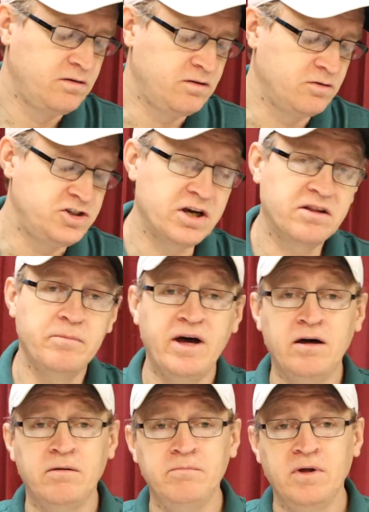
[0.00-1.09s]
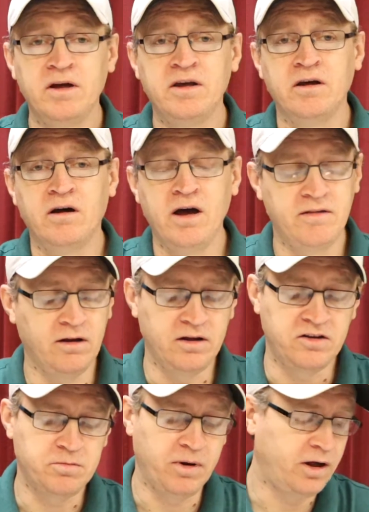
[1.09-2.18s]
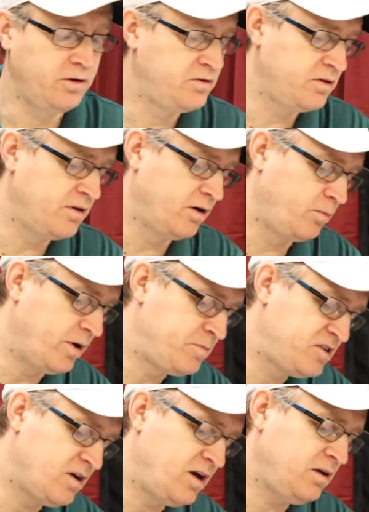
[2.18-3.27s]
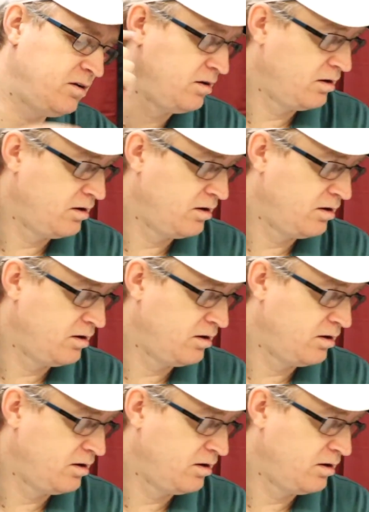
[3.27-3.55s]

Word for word: So check them out. Again, I'll have the links below to their website.